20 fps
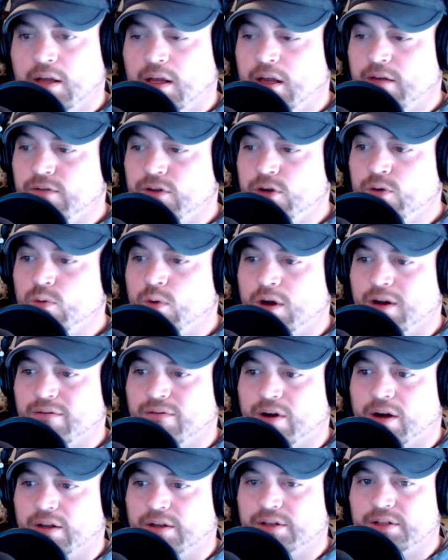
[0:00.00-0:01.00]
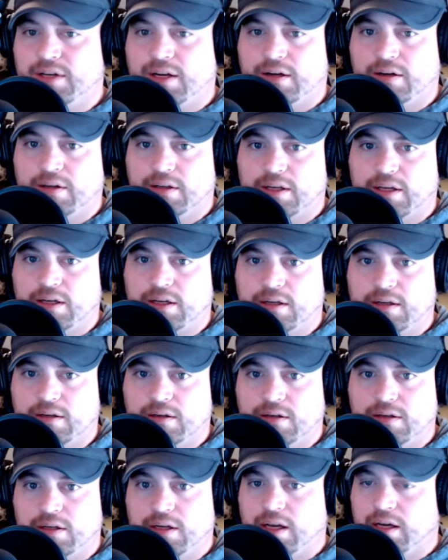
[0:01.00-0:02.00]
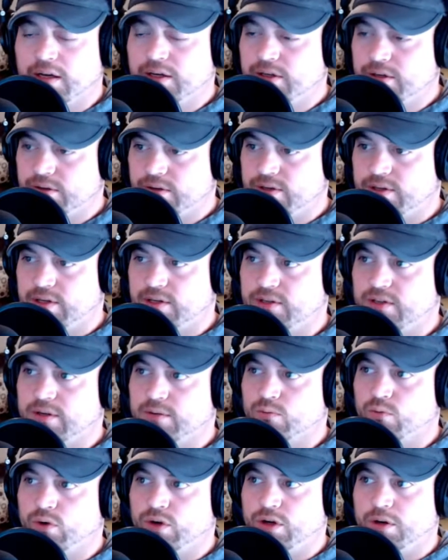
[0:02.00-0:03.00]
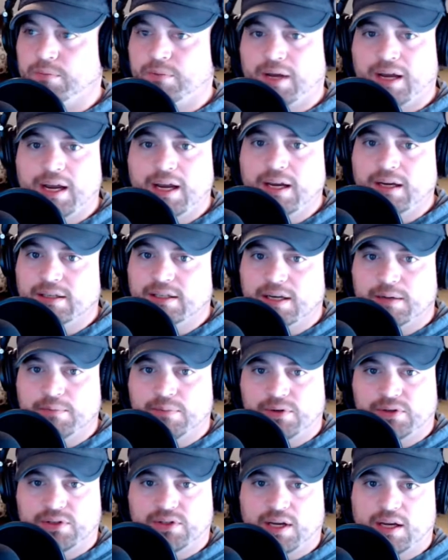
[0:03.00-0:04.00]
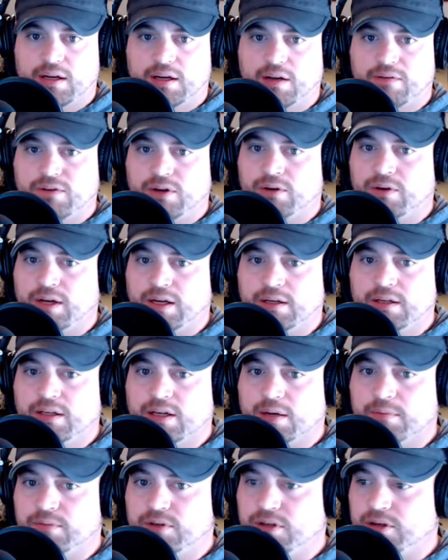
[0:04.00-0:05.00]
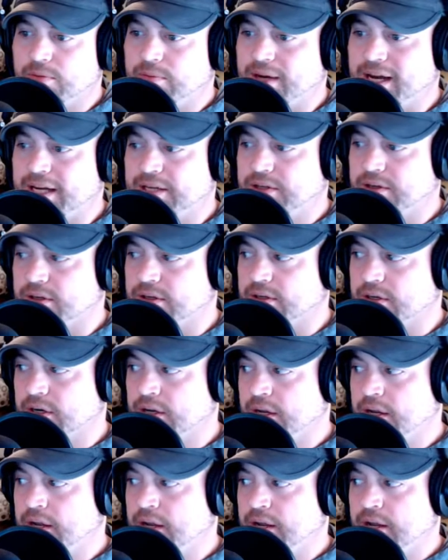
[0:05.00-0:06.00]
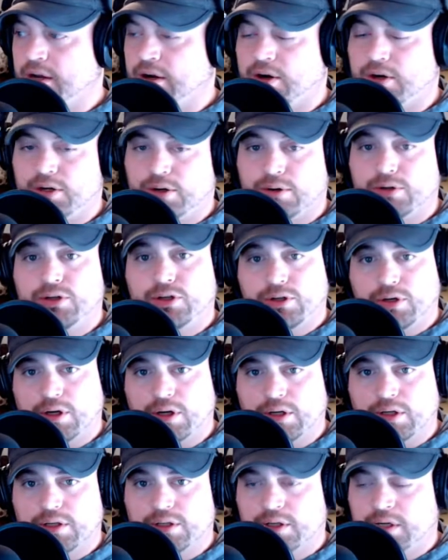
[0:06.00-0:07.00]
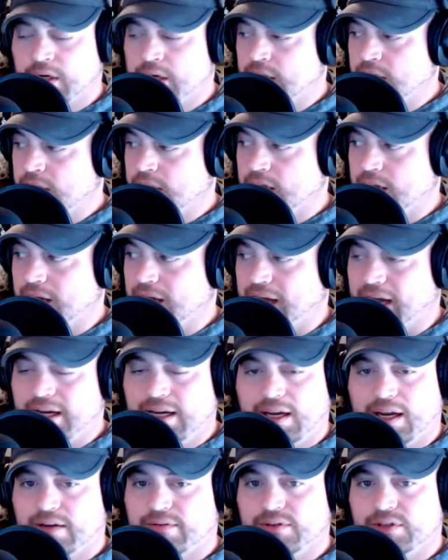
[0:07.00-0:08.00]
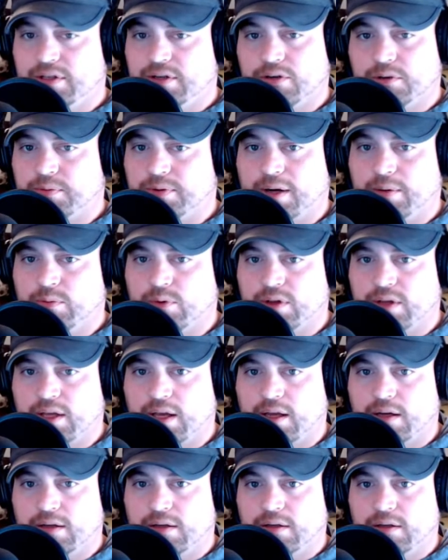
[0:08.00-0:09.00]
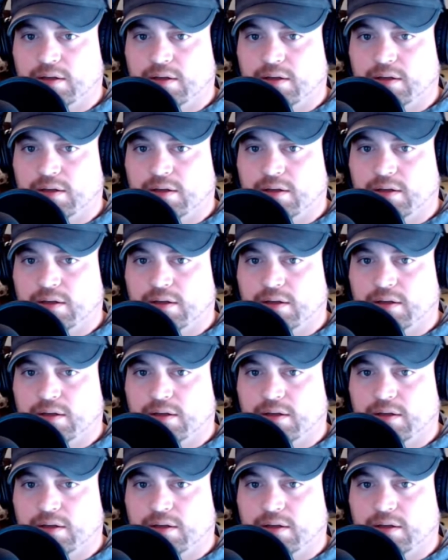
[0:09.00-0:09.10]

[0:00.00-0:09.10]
If you want to voluntarily get into a system where you're paying 10% of your income to your pastor or your church, I have zero problem with that.